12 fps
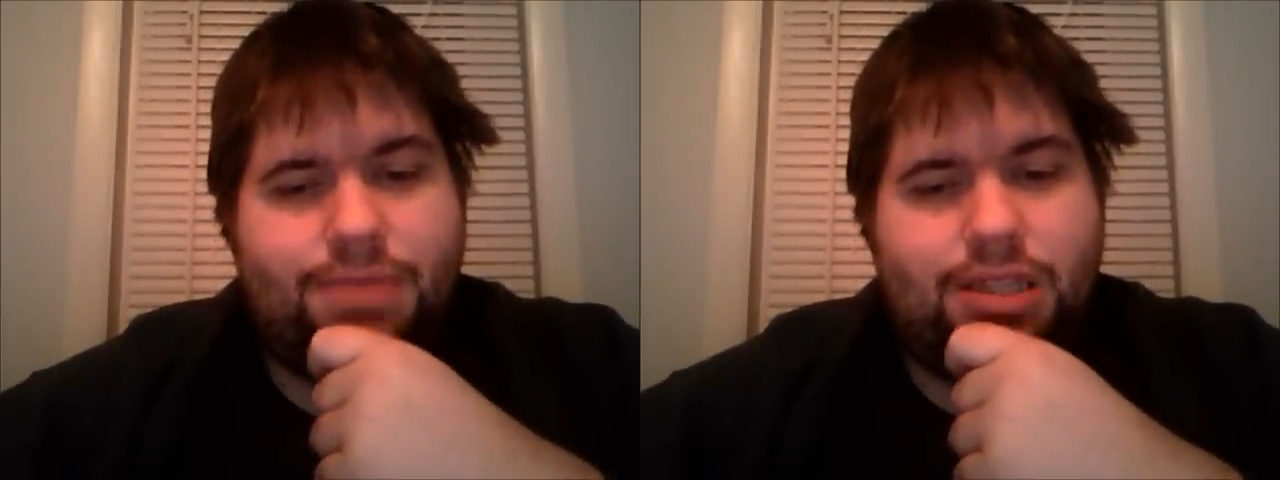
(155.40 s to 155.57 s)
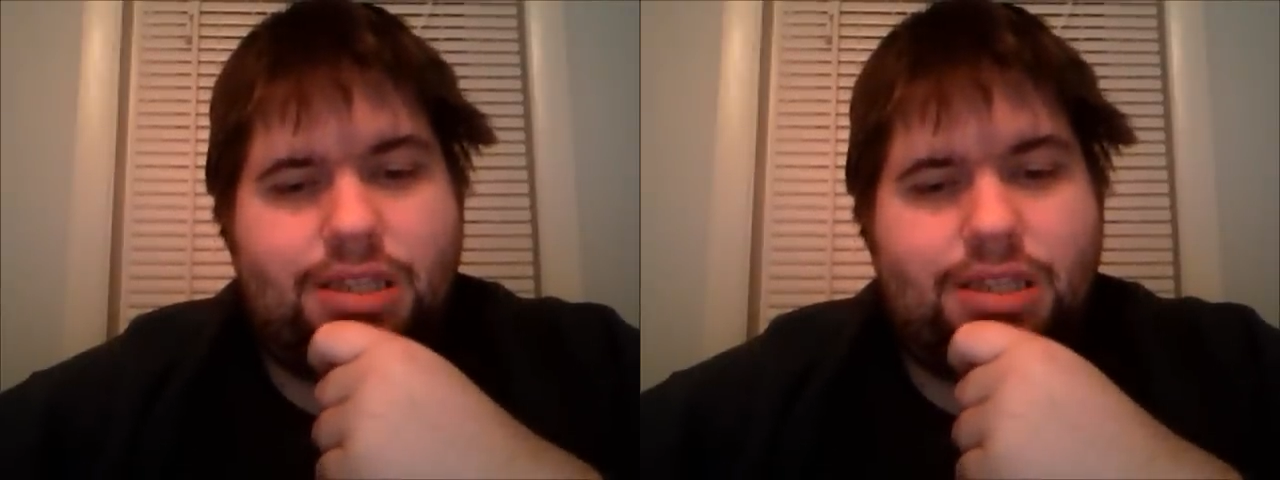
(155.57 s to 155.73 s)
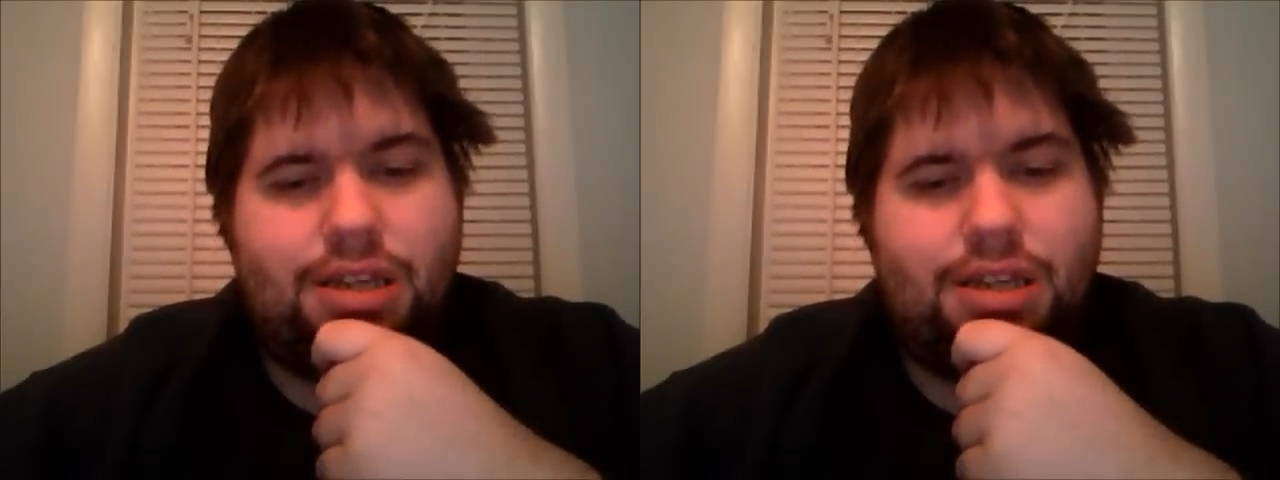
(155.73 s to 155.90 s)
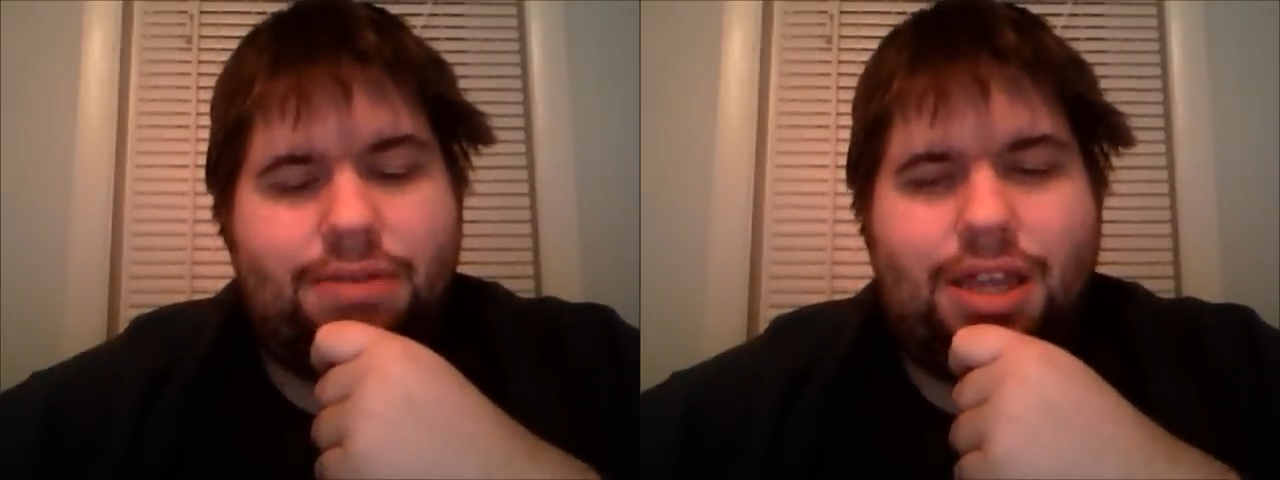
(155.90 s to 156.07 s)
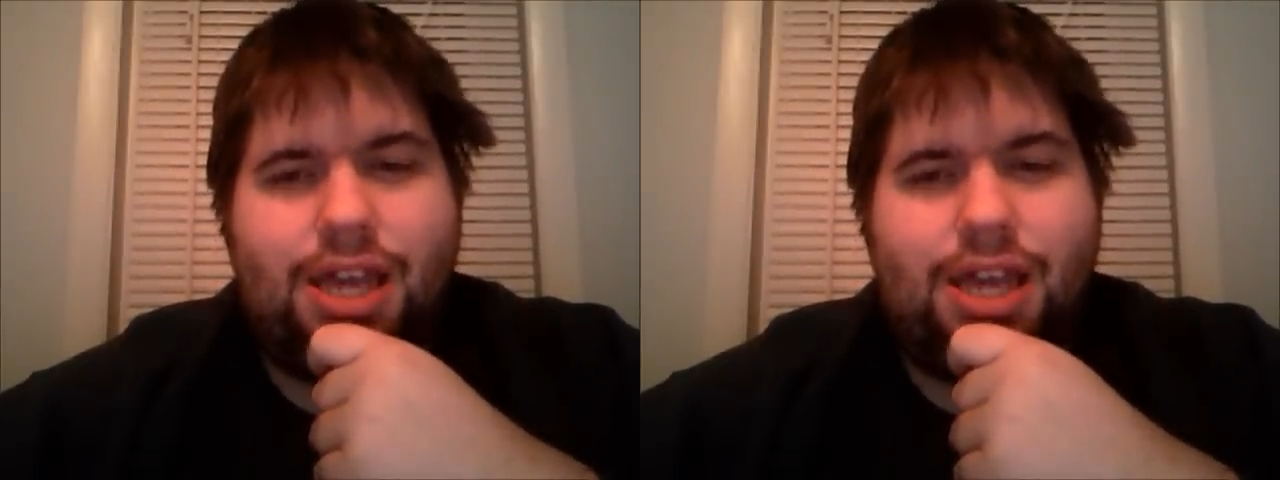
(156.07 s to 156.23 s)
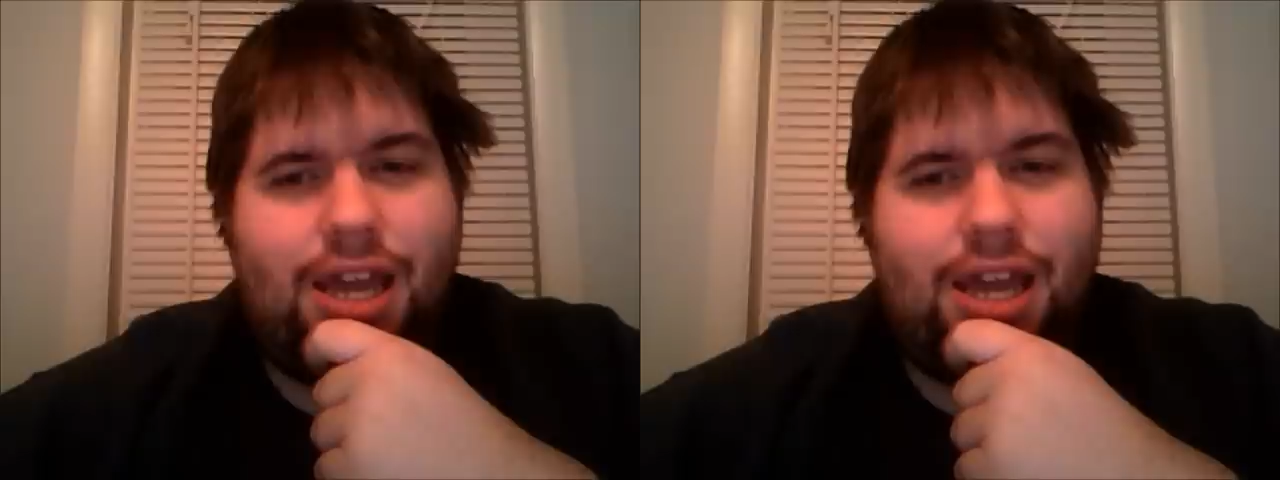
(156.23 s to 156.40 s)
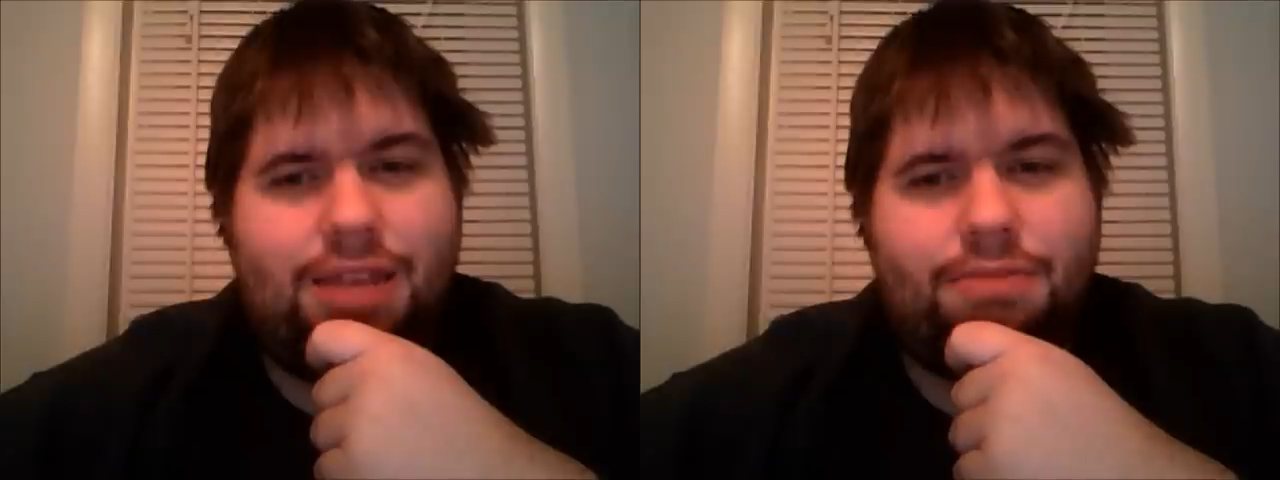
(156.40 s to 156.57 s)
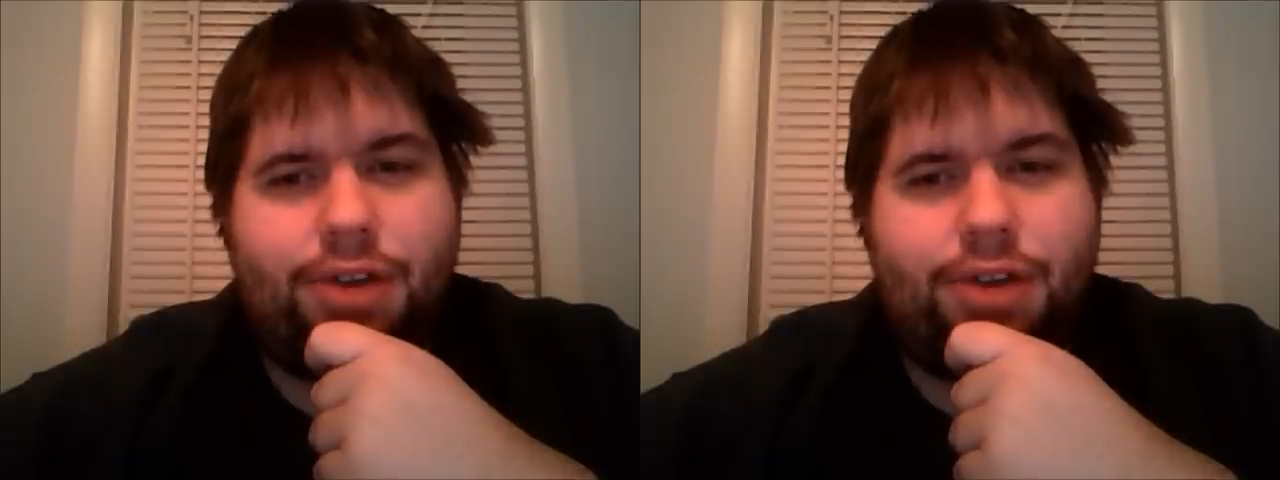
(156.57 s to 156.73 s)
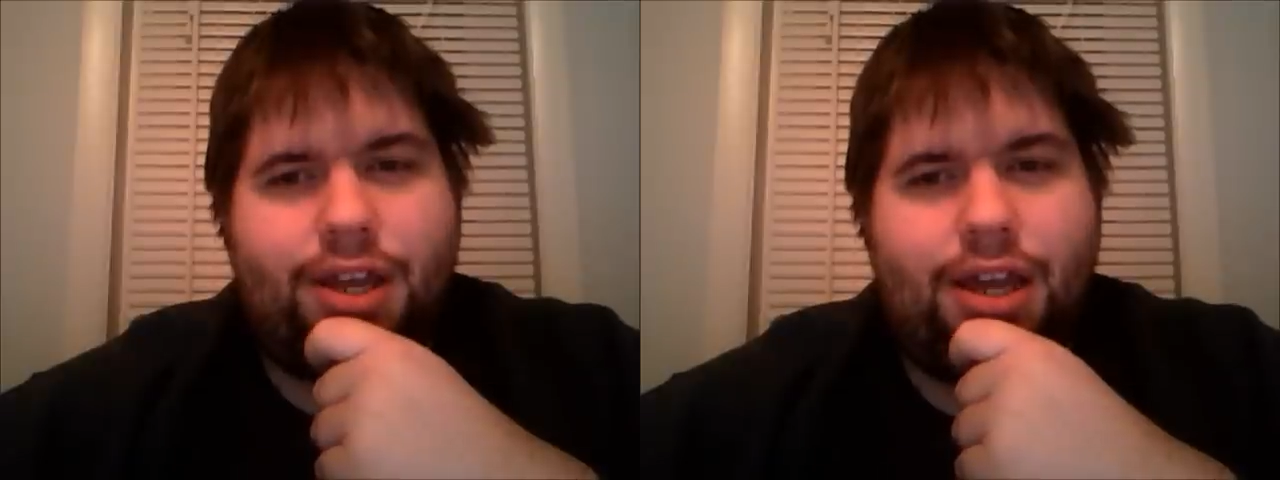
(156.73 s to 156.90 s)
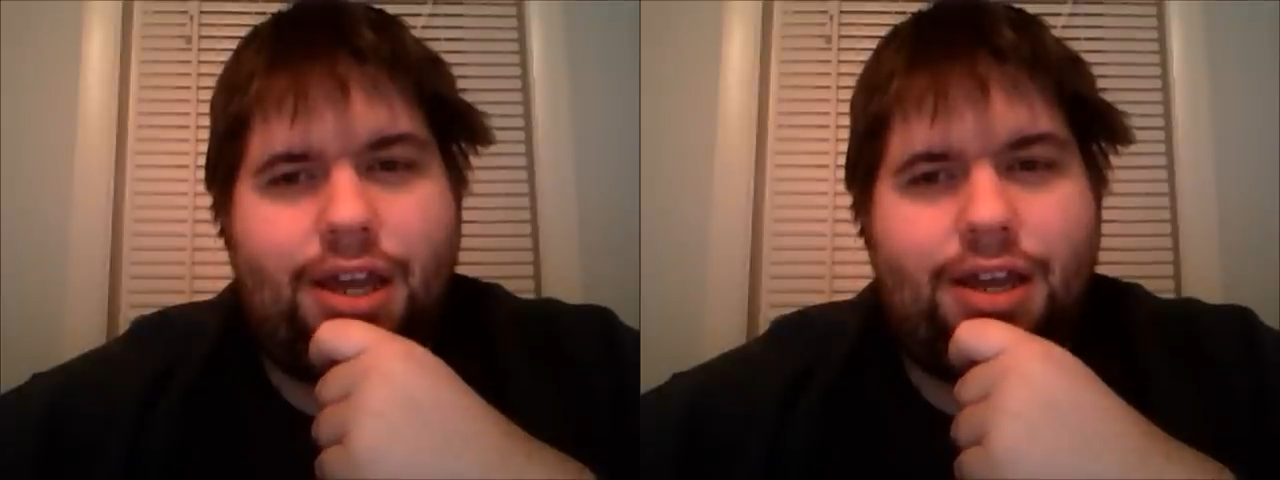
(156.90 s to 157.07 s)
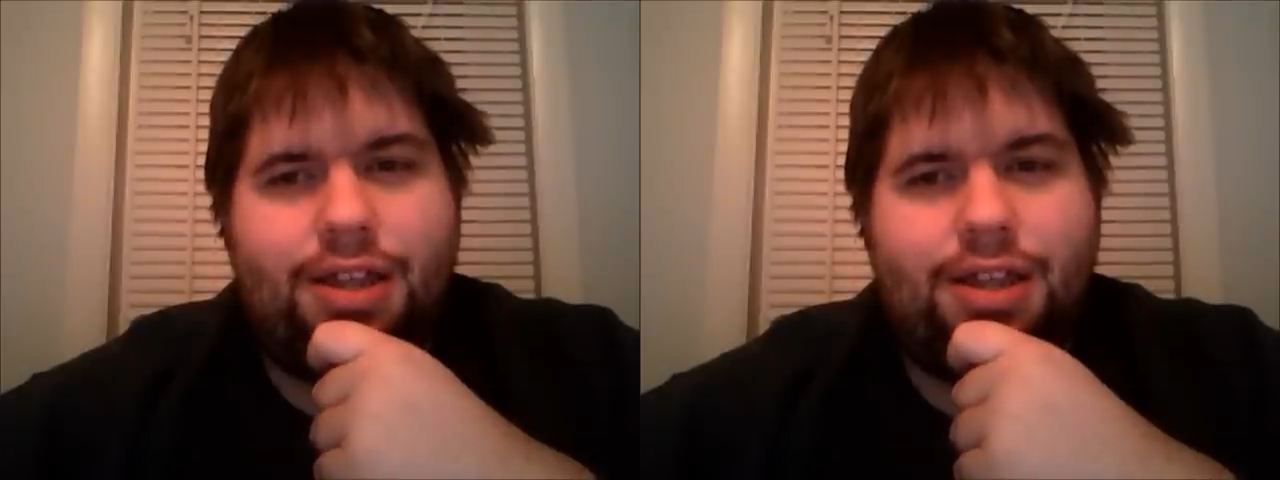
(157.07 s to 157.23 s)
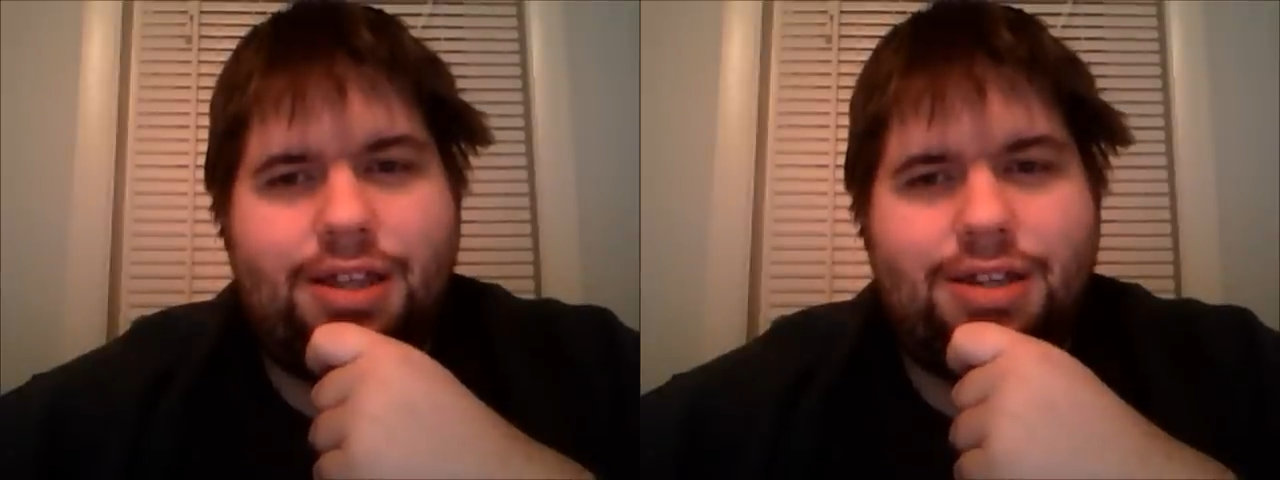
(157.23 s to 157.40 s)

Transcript: it's not really canon breaking,